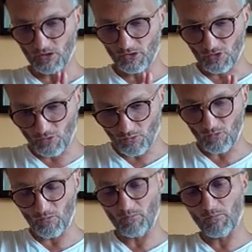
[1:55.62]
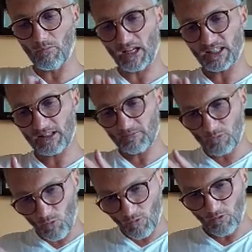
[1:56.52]
you must
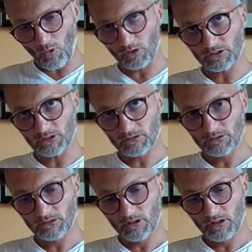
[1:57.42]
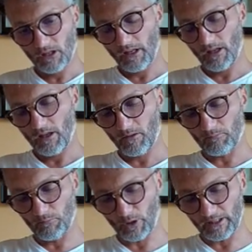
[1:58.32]
move on,
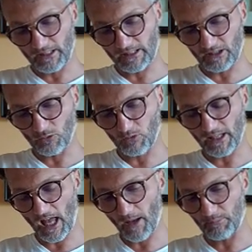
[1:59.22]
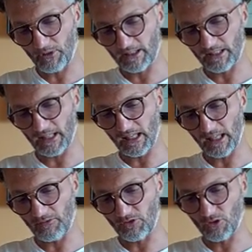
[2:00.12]
but that can only happen
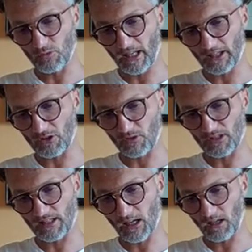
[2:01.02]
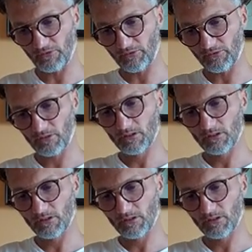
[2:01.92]
if you let yourself